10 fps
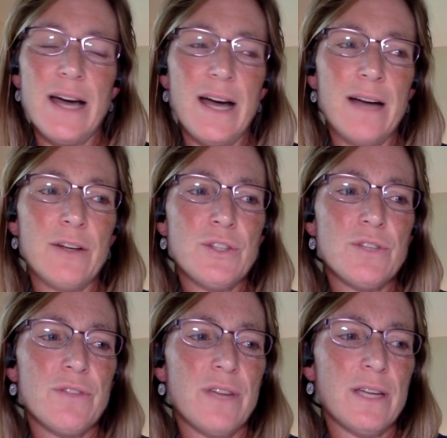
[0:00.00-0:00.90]
I
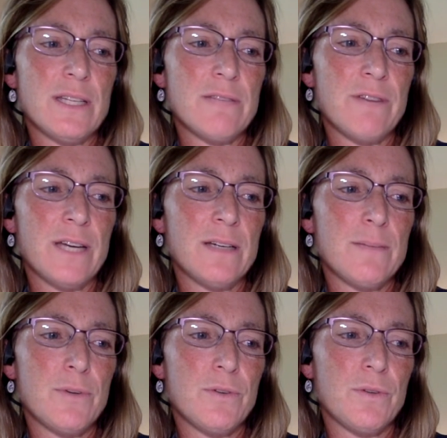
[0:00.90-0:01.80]
also think it's a
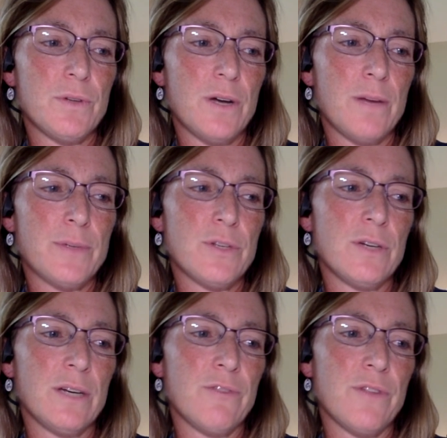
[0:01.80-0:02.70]
valuable
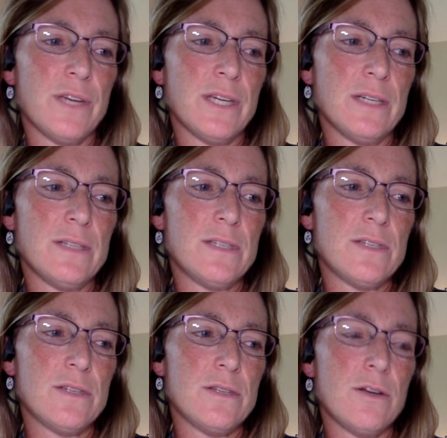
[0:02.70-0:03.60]
opportunity for the kids
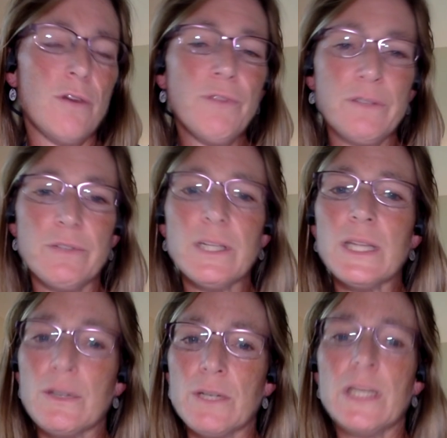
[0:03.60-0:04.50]
to hopefully feel like
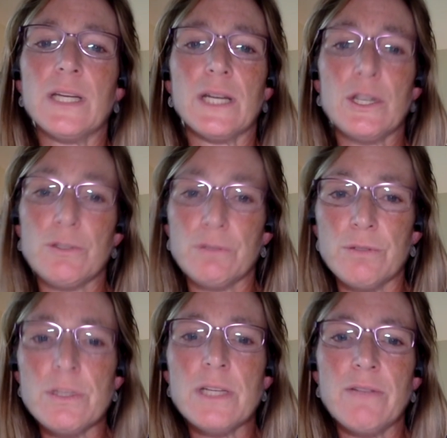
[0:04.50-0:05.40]
they're in an
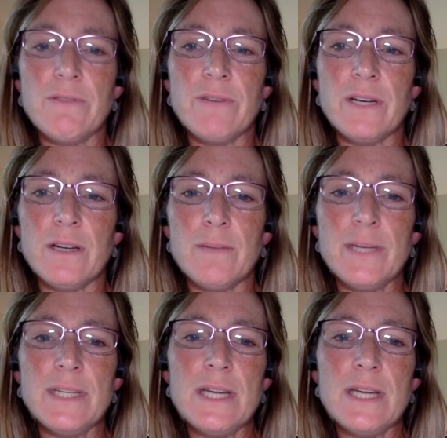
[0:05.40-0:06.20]
inclusive environment.